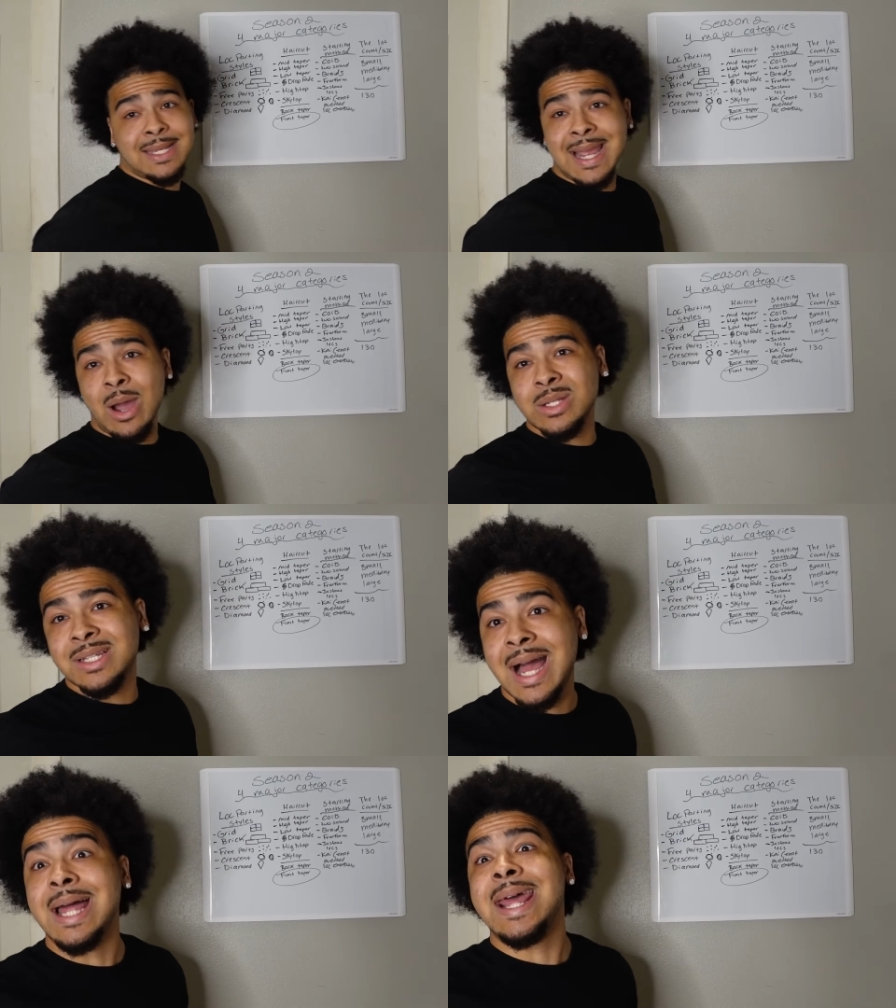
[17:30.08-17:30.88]
say I was
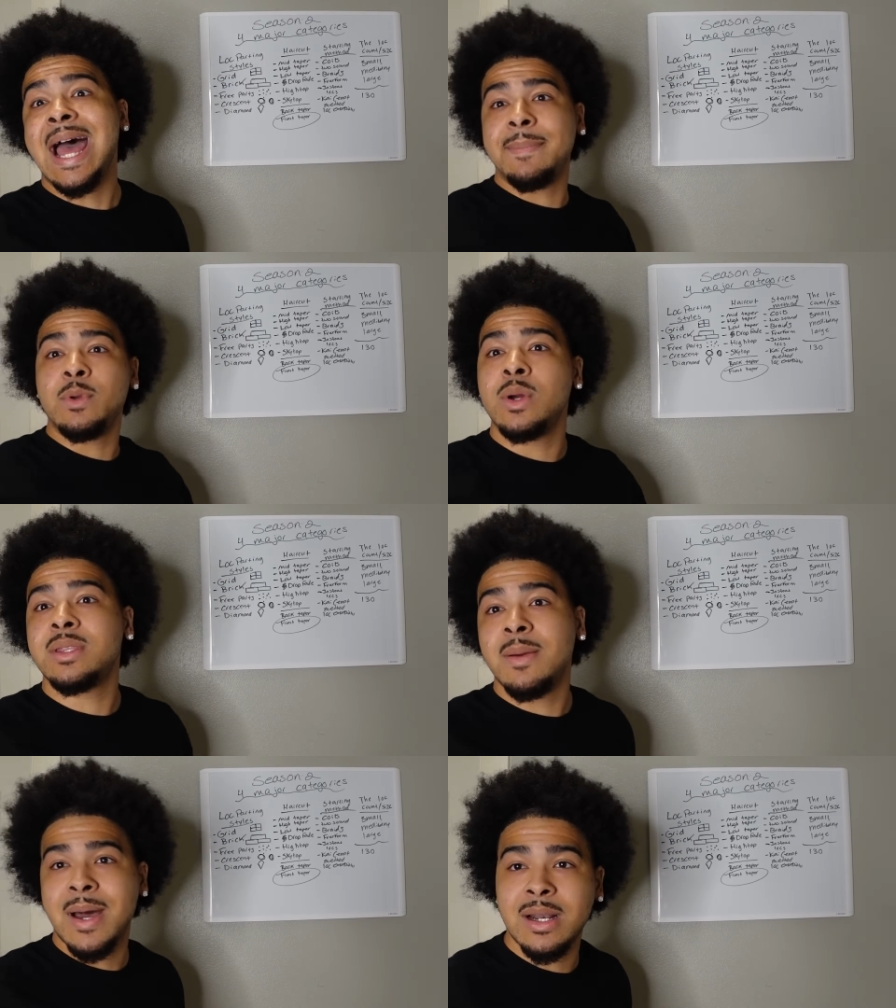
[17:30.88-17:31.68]
kind of happy with
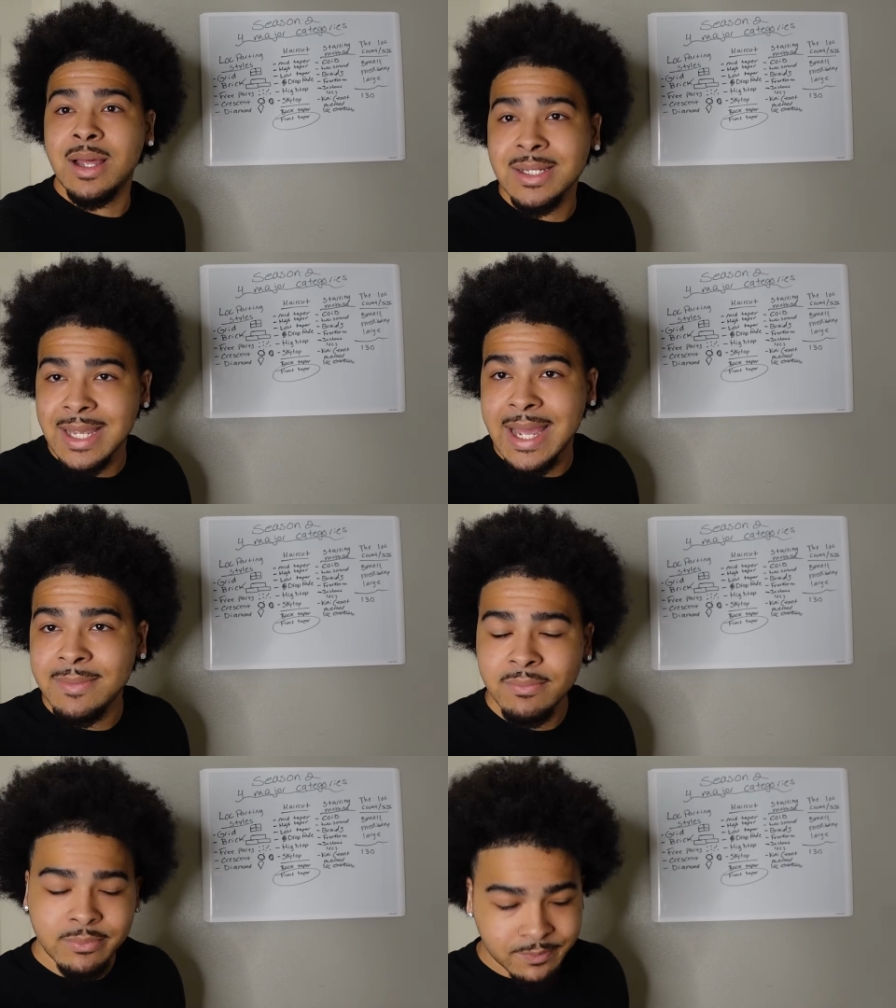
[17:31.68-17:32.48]
the amount of locks I
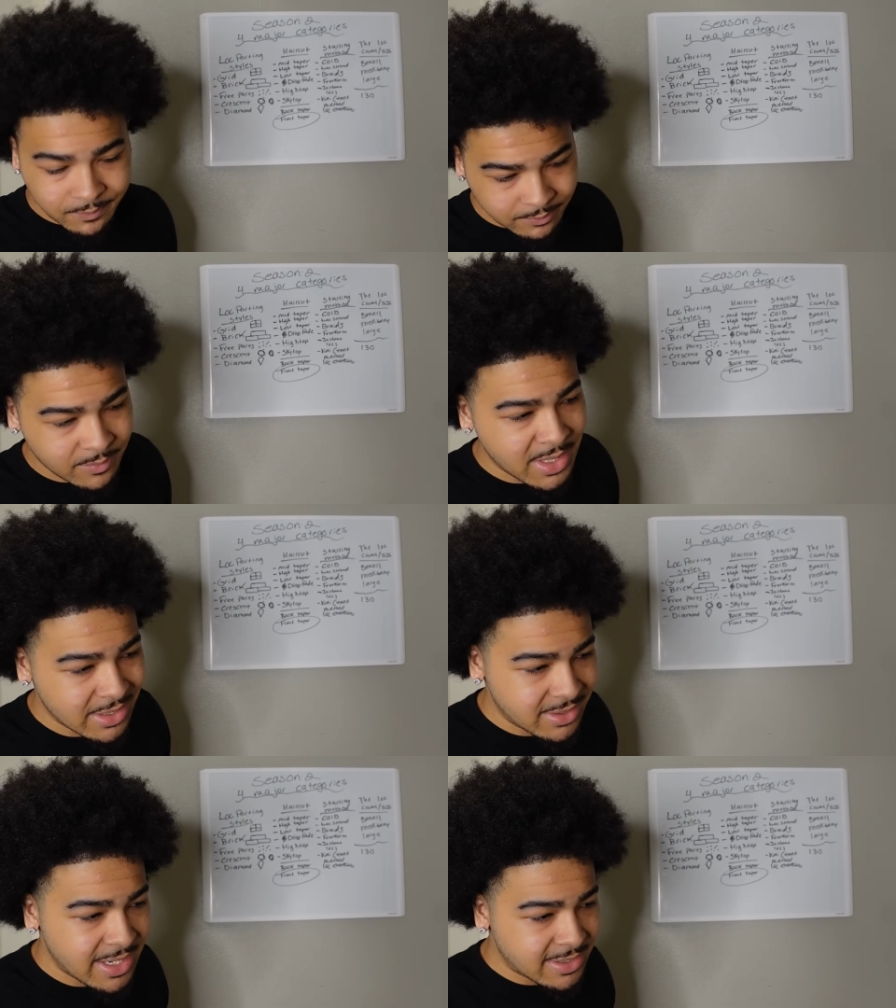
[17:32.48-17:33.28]
had.
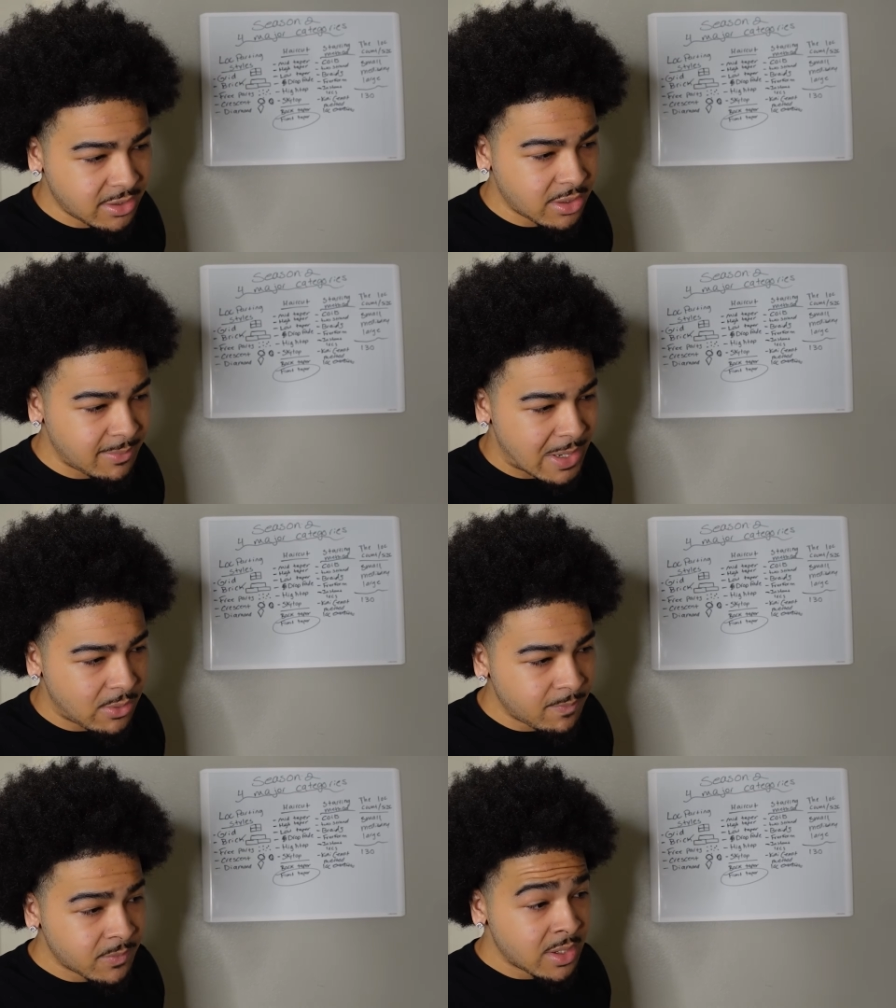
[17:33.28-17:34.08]
It's a good
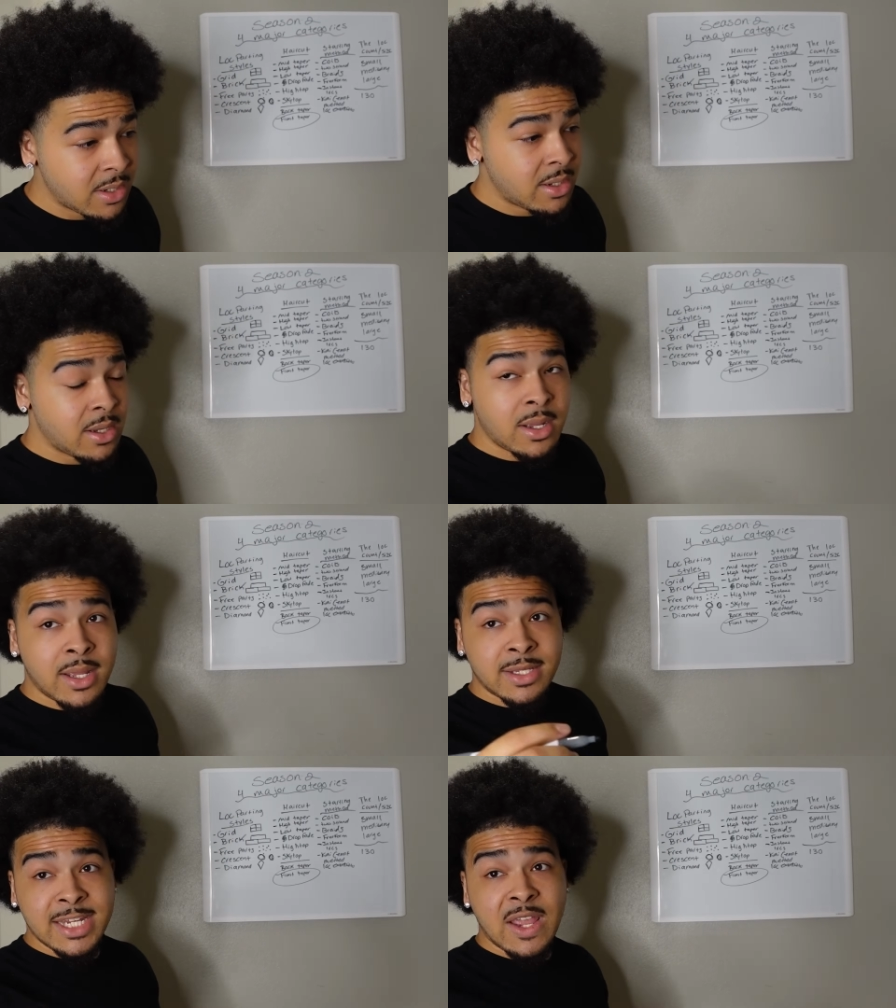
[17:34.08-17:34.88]
amount.
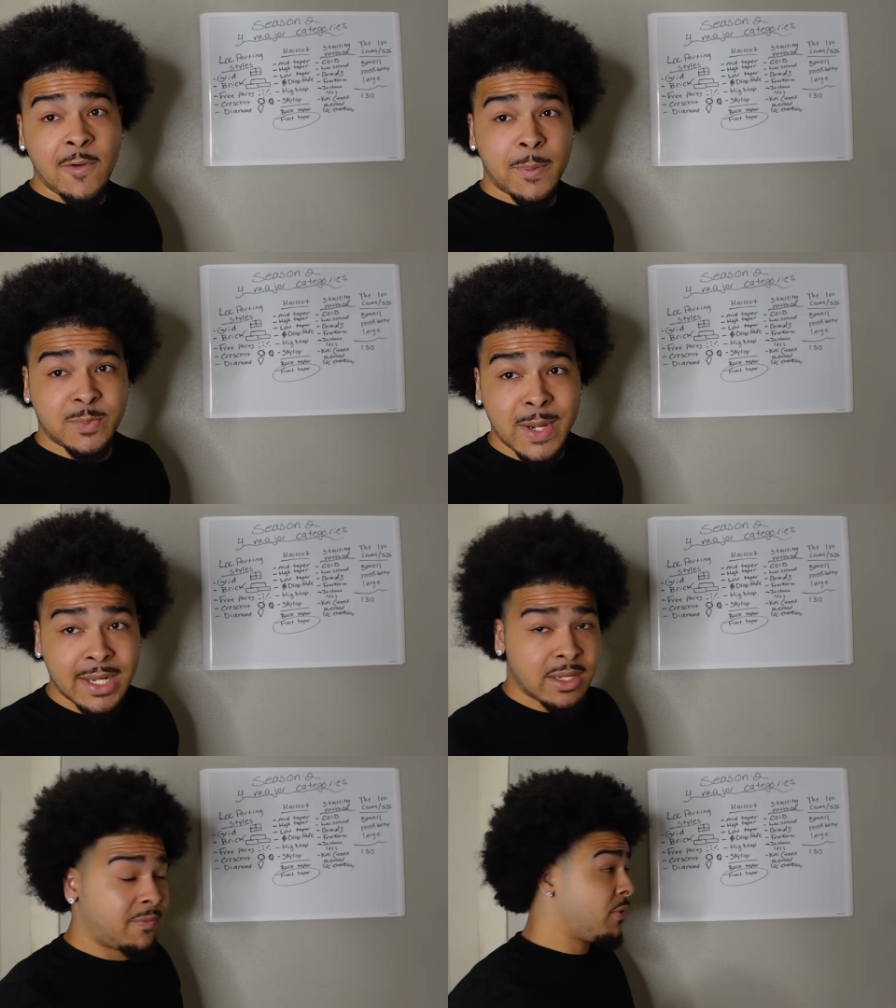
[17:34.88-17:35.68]
To give you
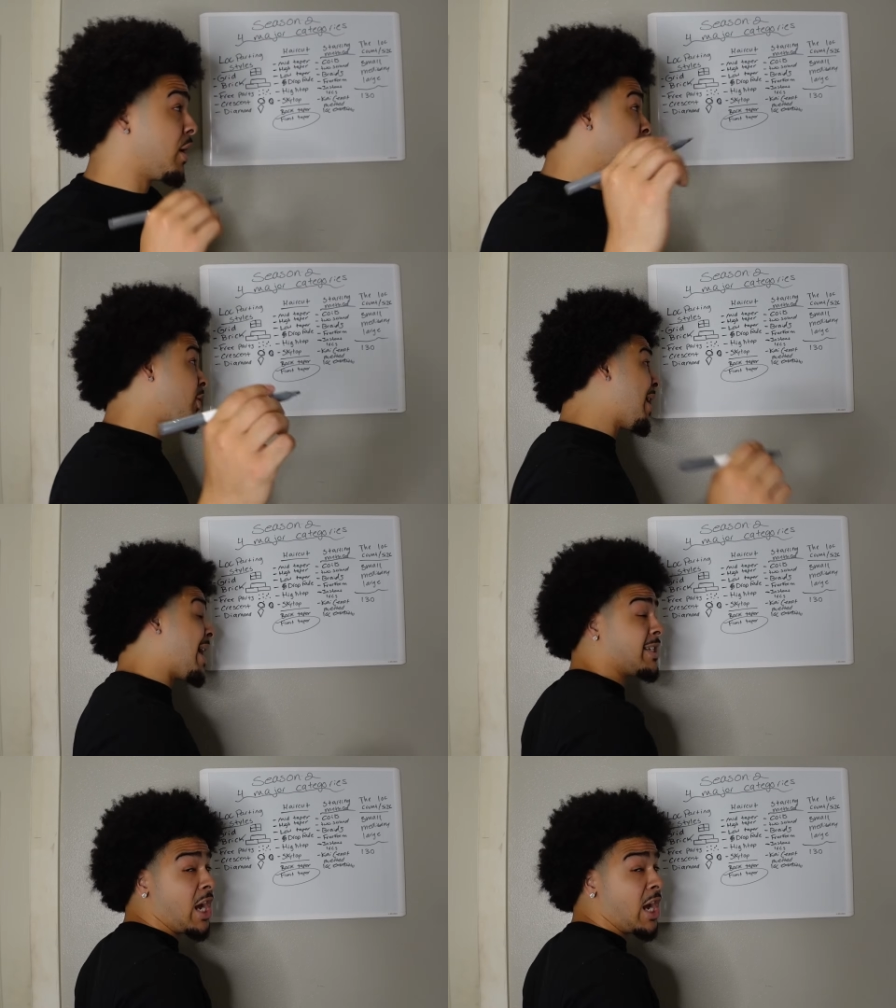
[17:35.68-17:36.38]
perspective, Gunther has